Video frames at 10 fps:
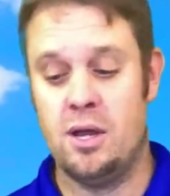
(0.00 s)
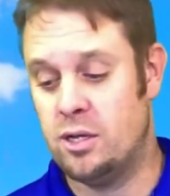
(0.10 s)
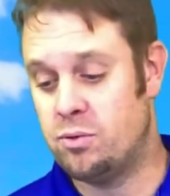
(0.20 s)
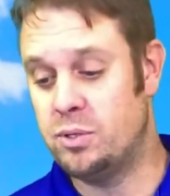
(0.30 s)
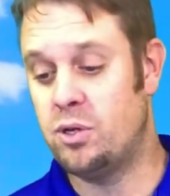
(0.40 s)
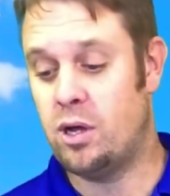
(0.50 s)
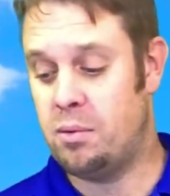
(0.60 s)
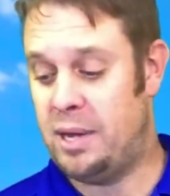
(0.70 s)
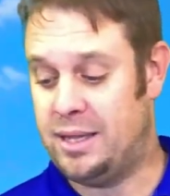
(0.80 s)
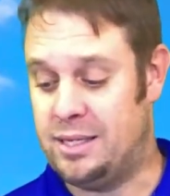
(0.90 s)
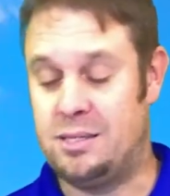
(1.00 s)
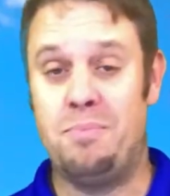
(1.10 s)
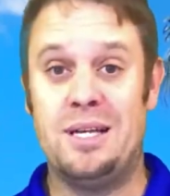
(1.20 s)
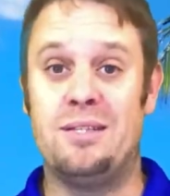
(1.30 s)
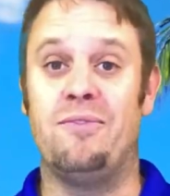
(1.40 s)
So we talk about the
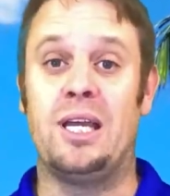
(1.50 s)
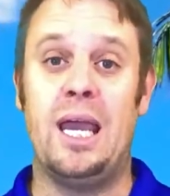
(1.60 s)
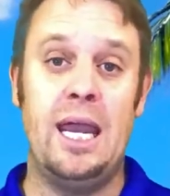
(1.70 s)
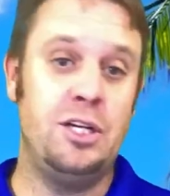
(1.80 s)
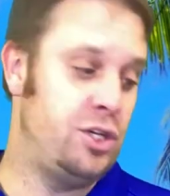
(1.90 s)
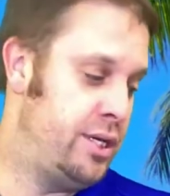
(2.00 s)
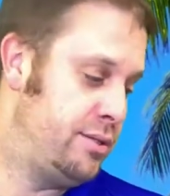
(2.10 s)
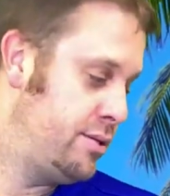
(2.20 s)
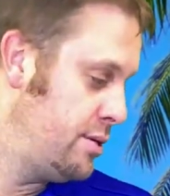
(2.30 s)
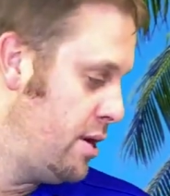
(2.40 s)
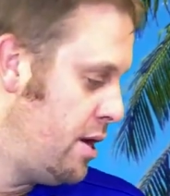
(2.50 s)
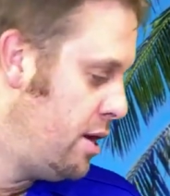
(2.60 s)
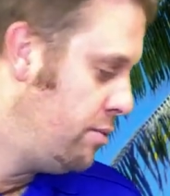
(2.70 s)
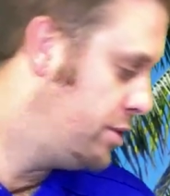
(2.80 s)
specifications. We